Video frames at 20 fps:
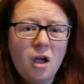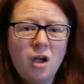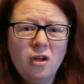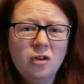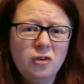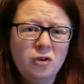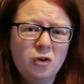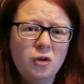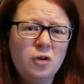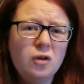
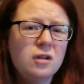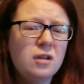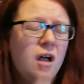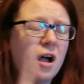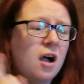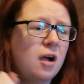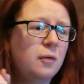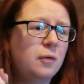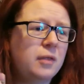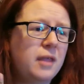unhaul.
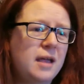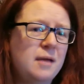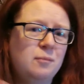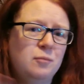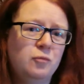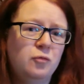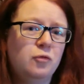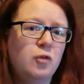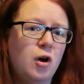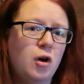I will
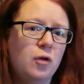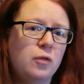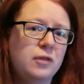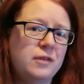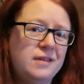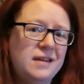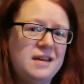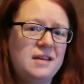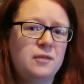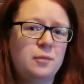then roll the
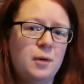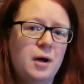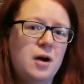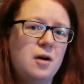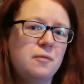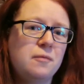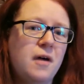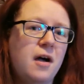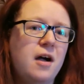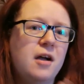
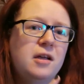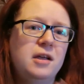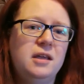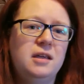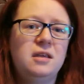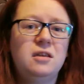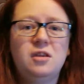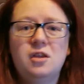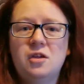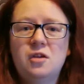d12 that I
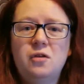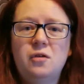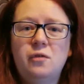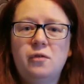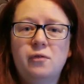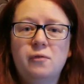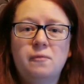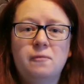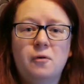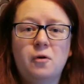
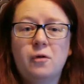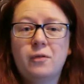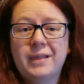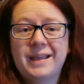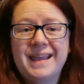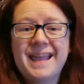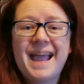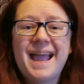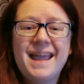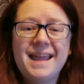use for the
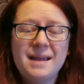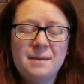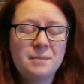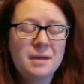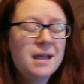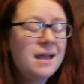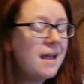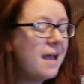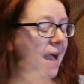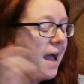game,
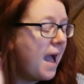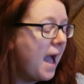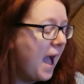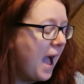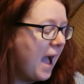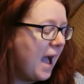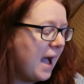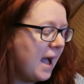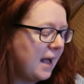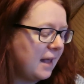
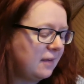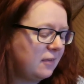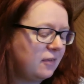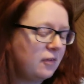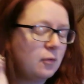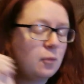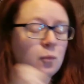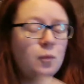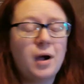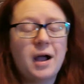and
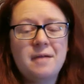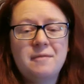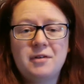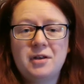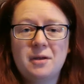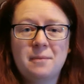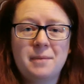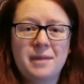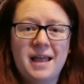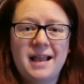whatever
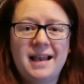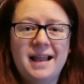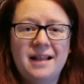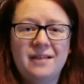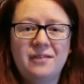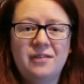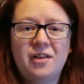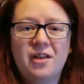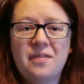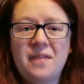number that
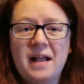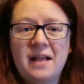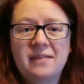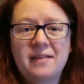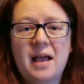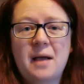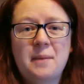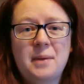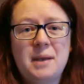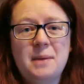lands on, that's
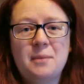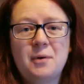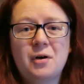how many